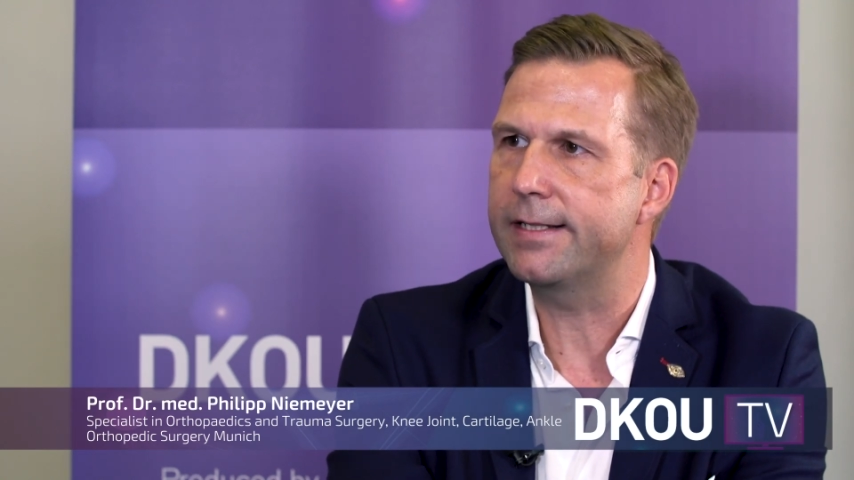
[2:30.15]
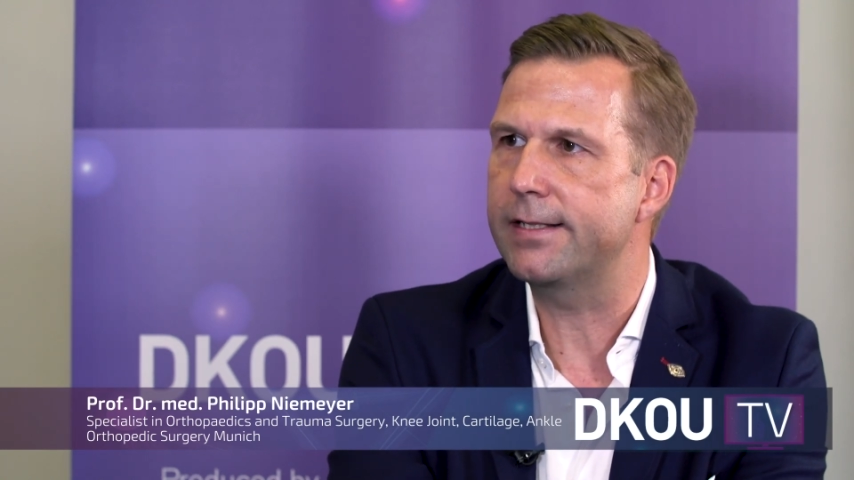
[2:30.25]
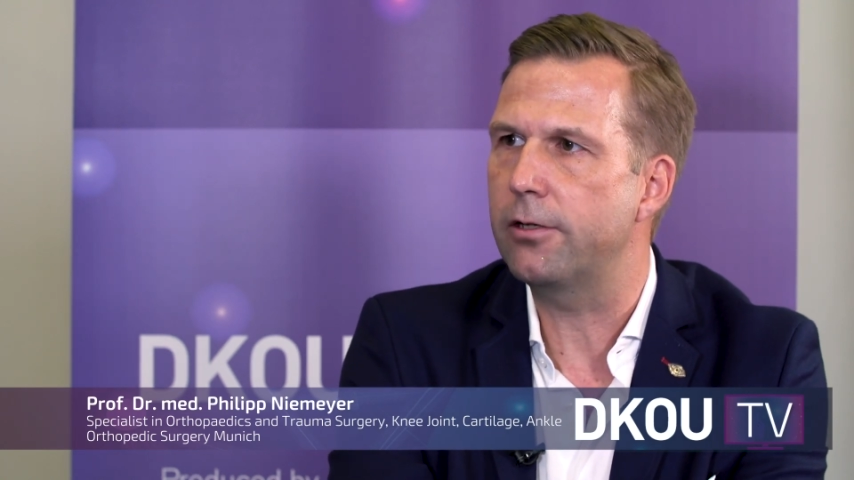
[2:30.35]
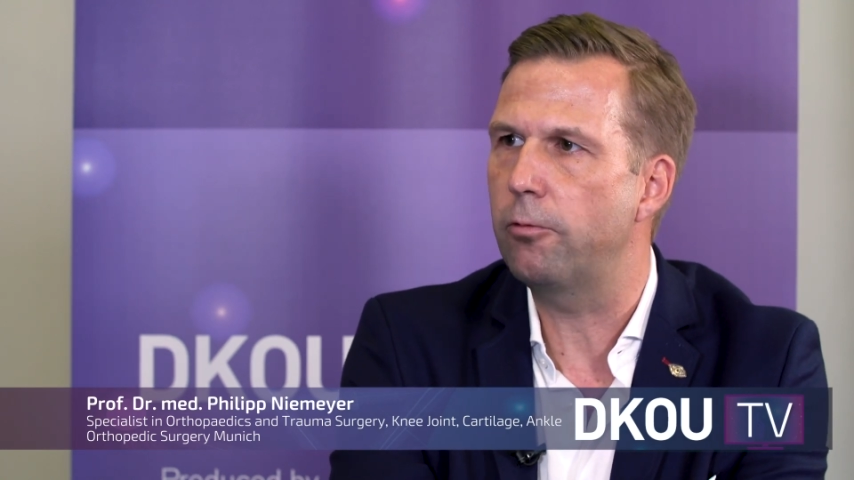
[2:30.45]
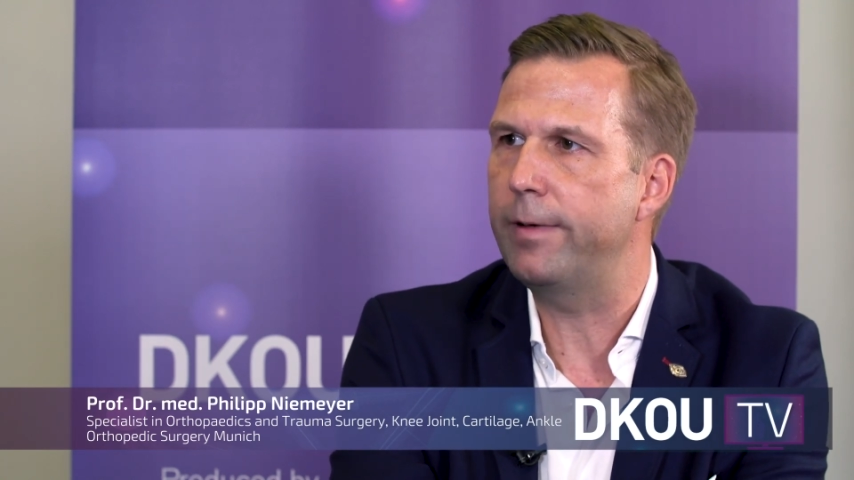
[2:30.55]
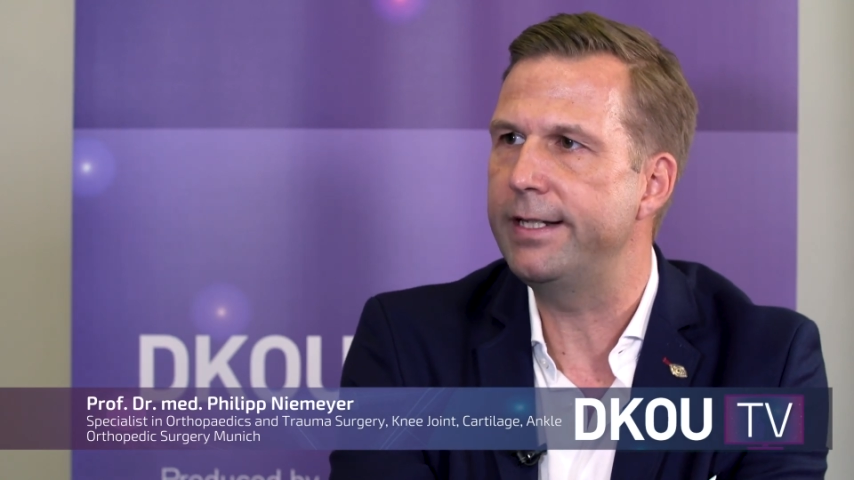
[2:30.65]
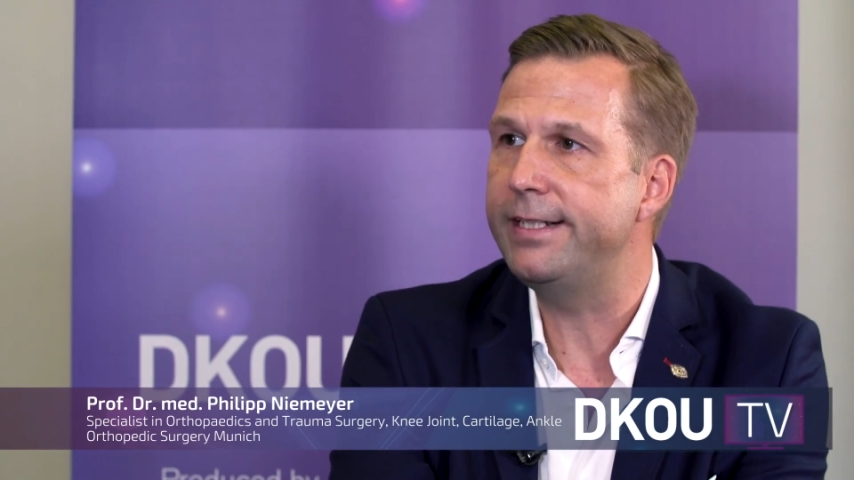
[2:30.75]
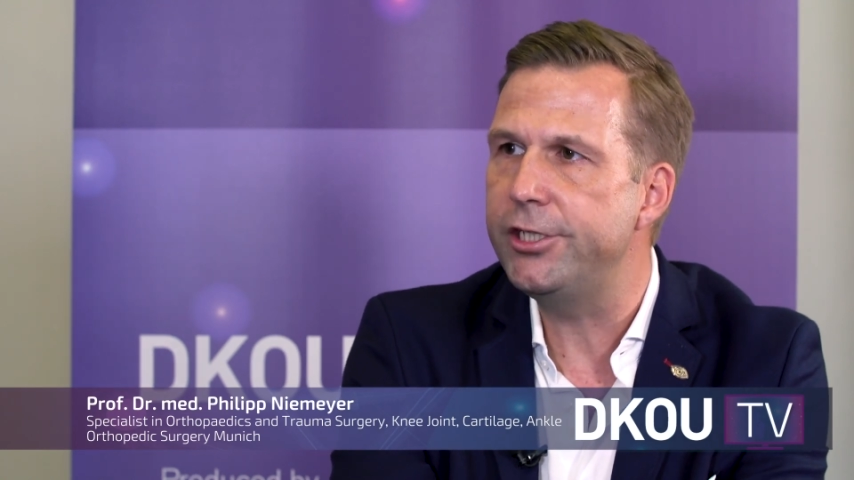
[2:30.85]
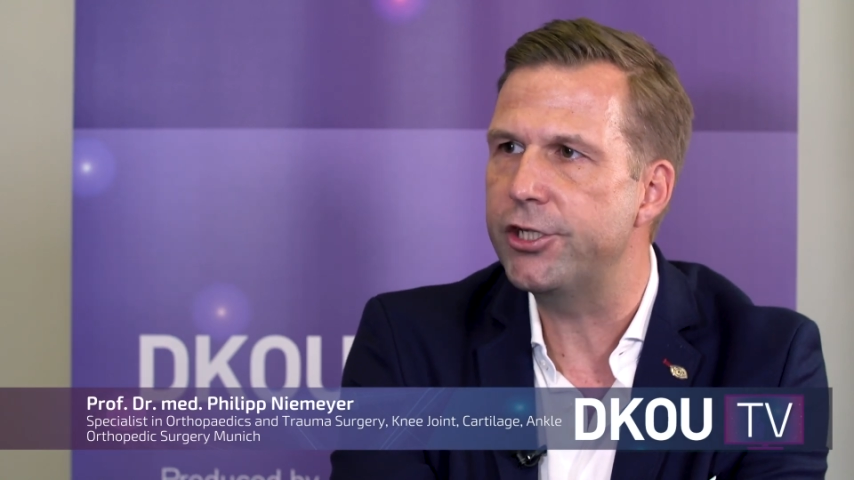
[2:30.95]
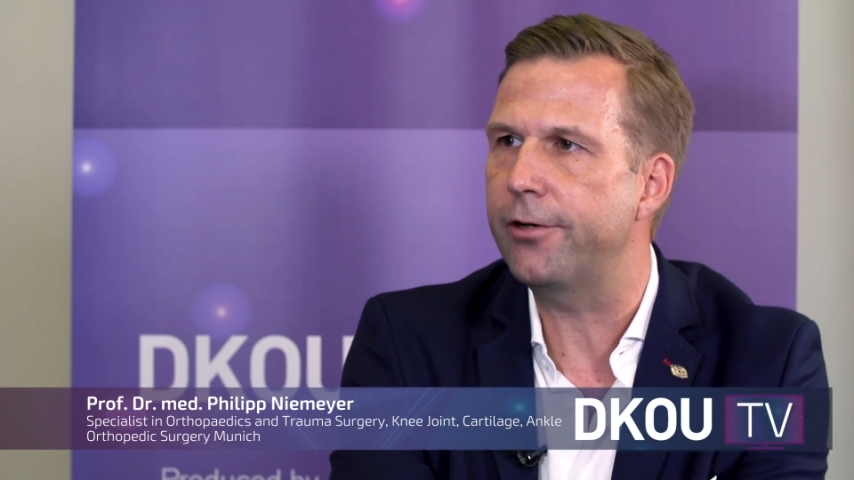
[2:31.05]
so when
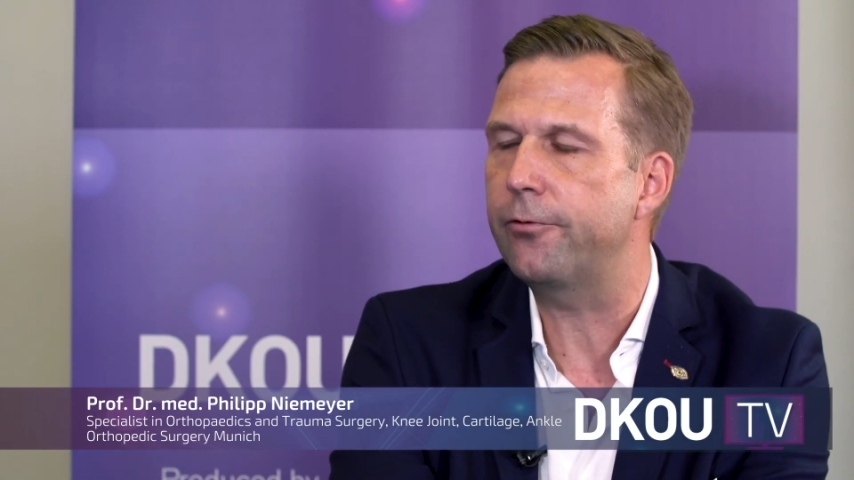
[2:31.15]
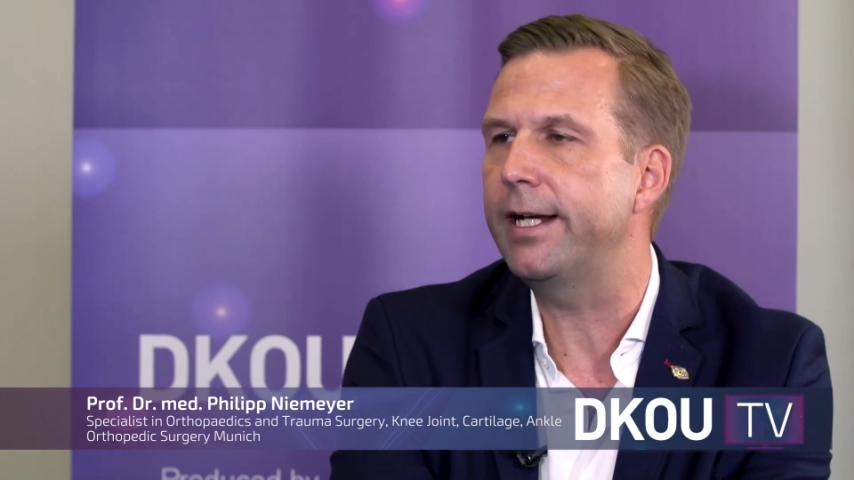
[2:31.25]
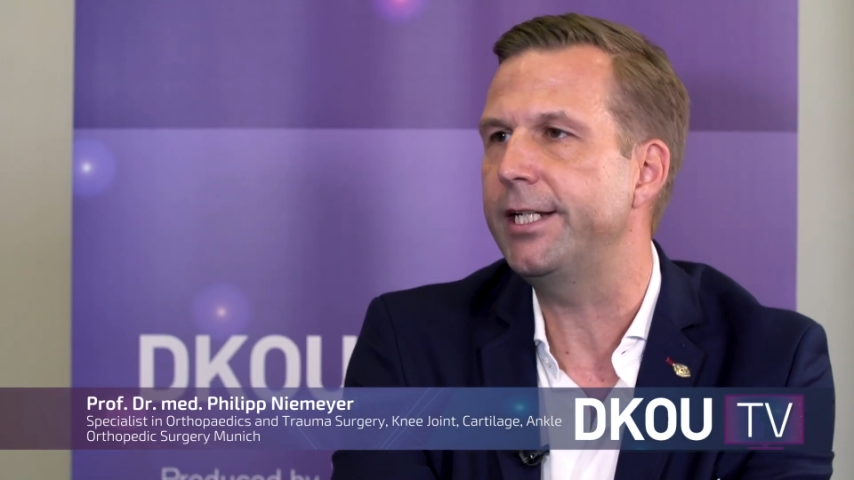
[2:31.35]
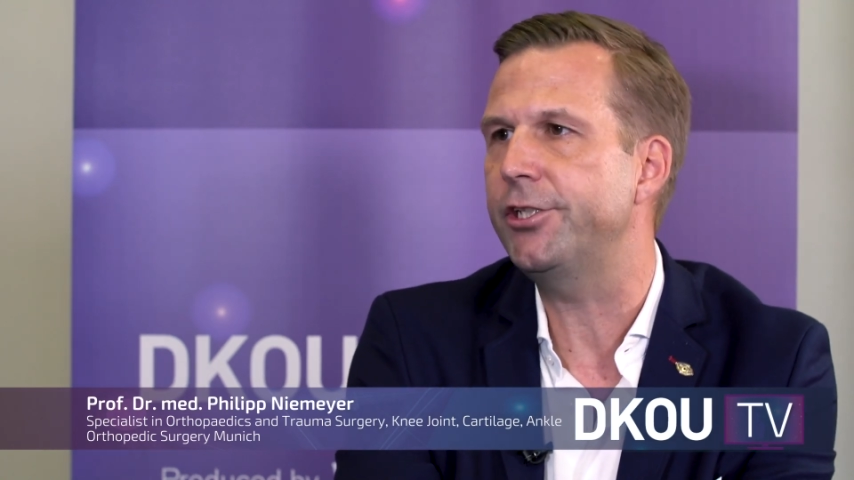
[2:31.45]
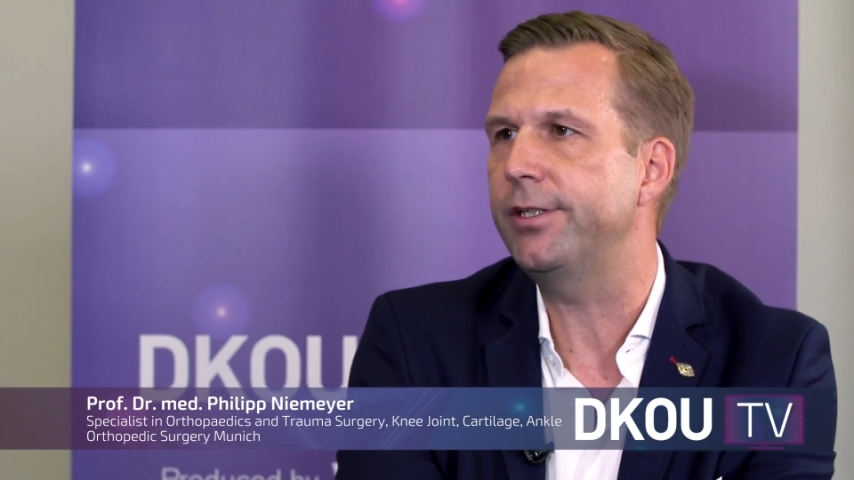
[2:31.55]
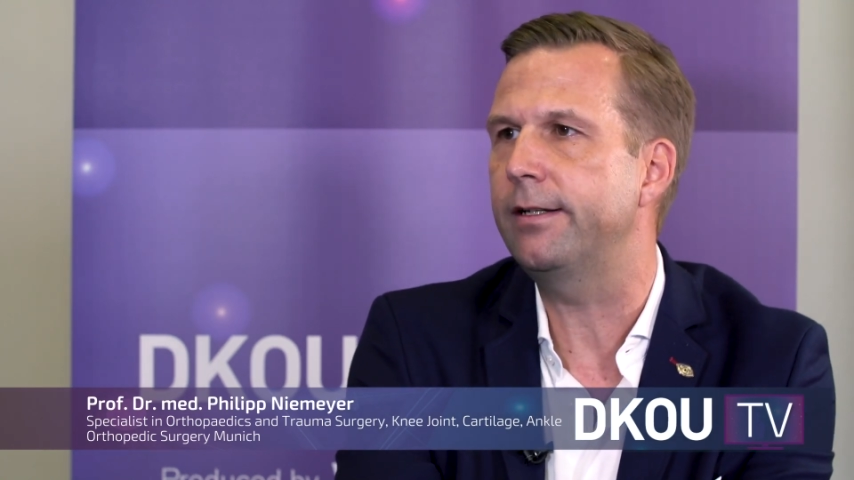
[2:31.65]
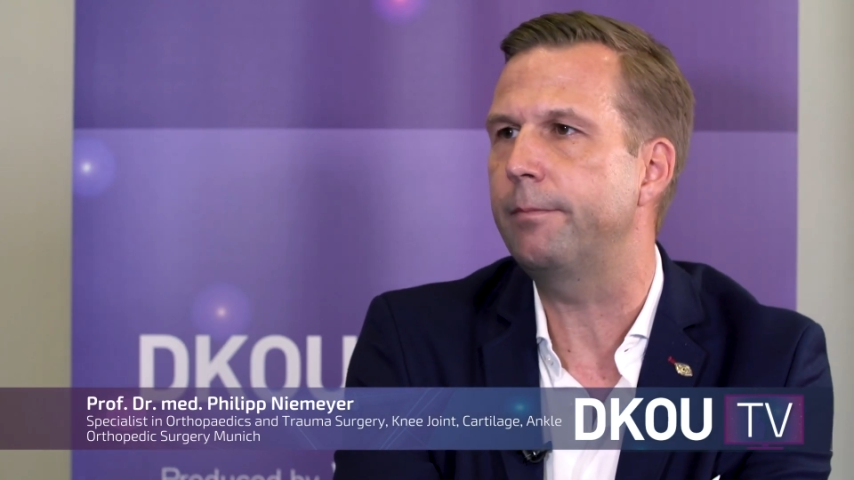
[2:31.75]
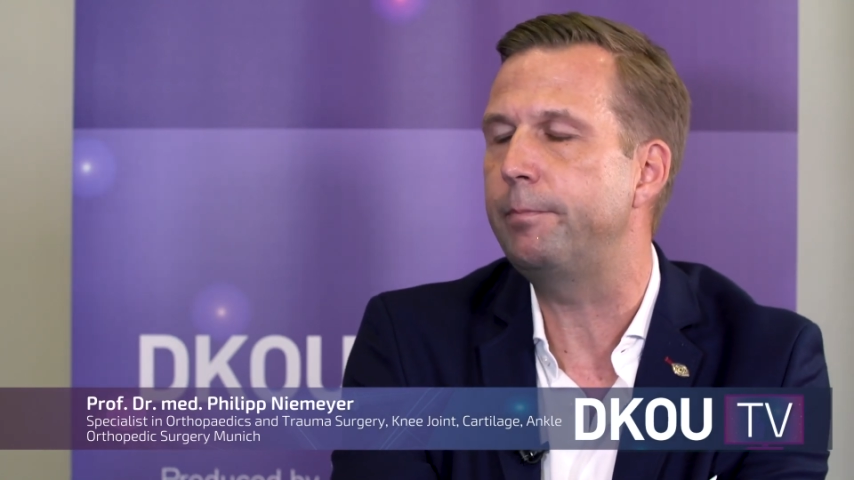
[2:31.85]
degeneration